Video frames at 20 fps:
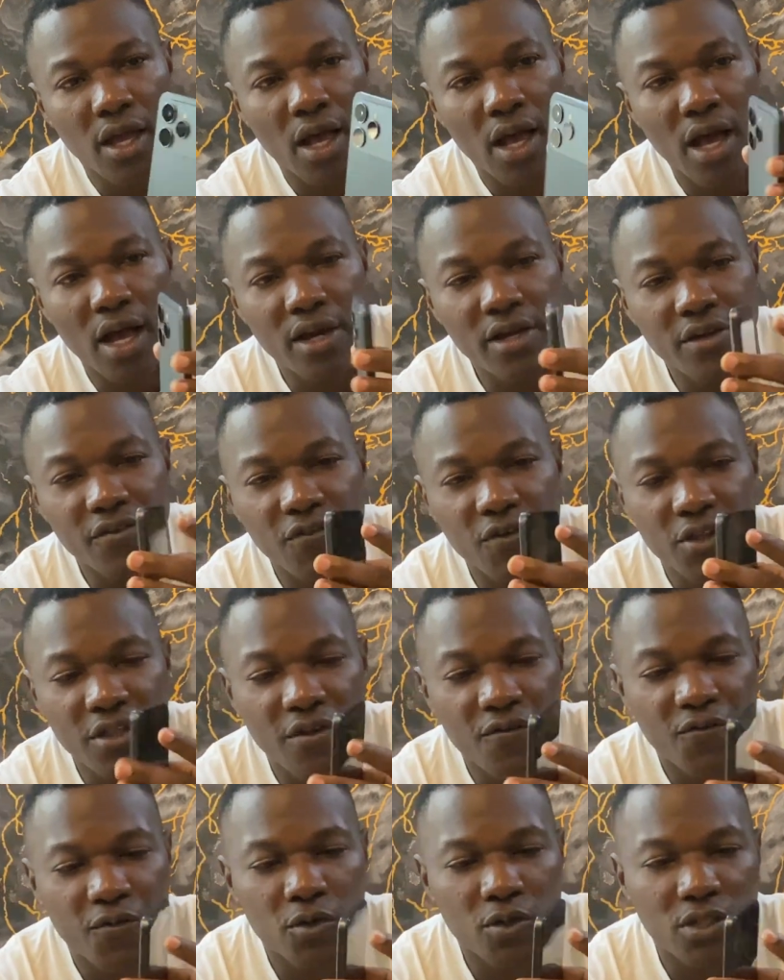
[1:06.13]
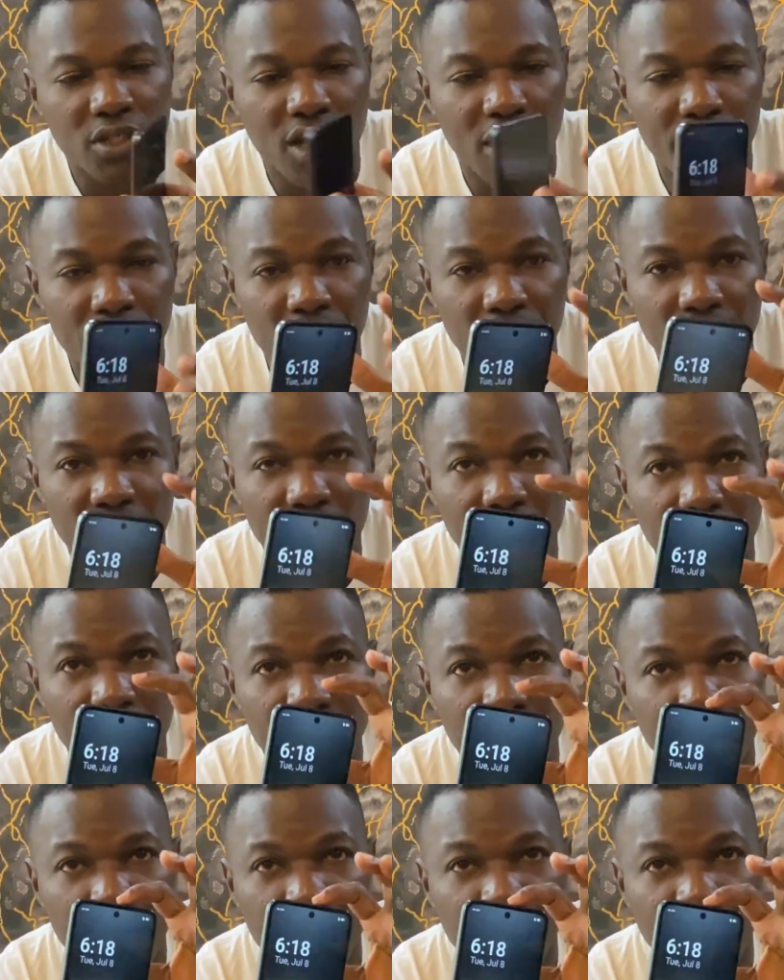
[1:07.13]
and for the front camera,
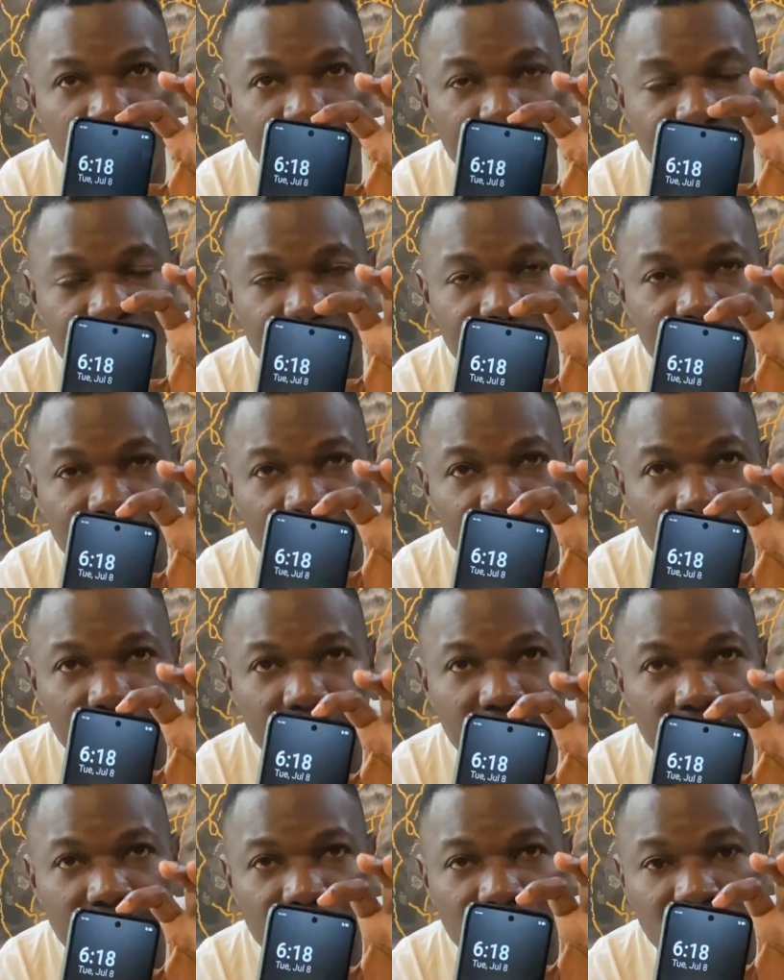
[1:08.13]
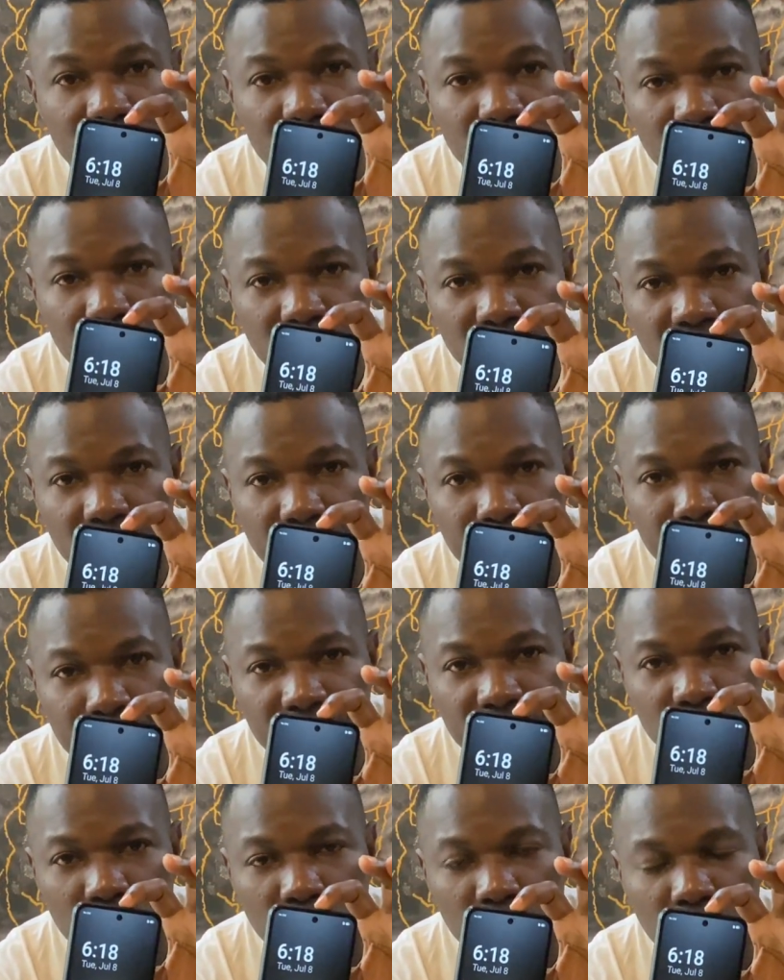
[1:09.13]
it has 8
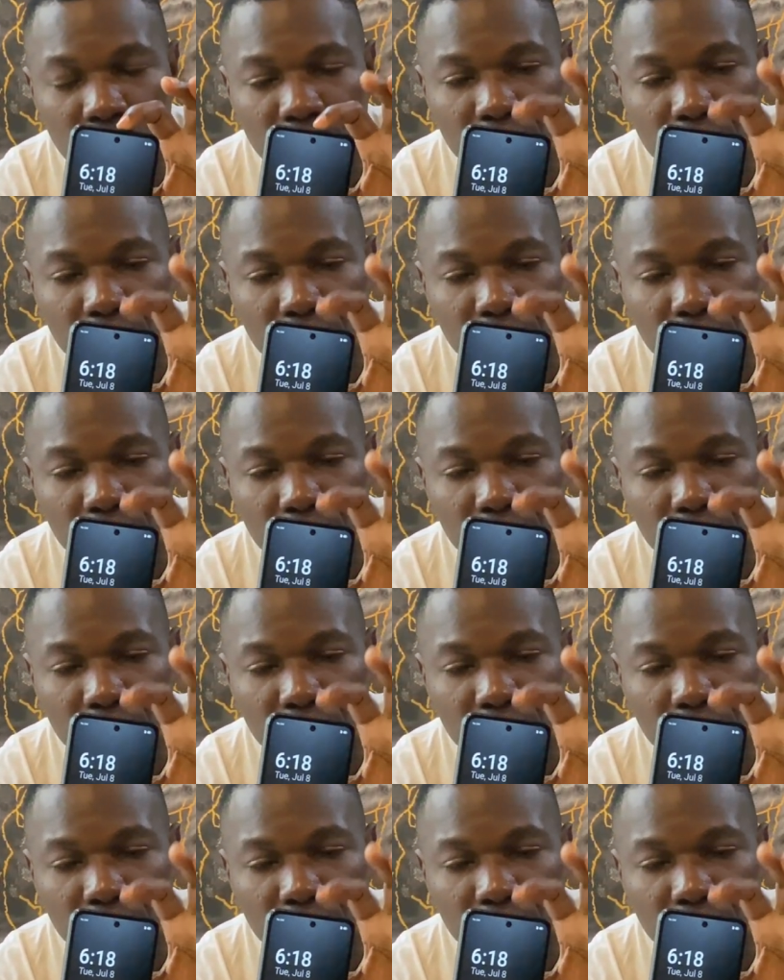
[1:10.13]
megapixels.